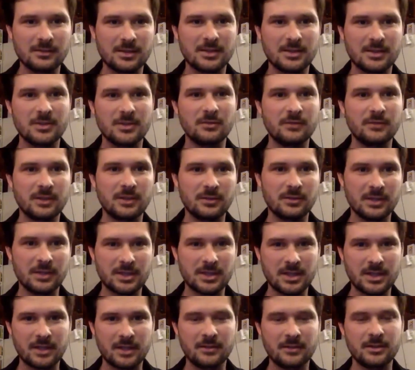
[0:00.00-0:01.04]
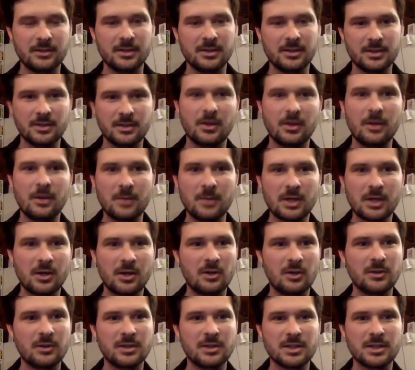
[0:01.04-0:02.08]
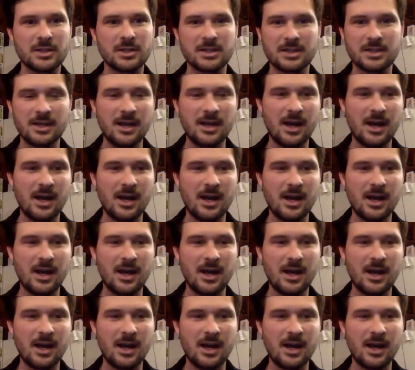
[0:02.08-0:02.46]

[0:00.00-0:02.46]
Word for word: to solving all these challenges. So I'm an ecologist.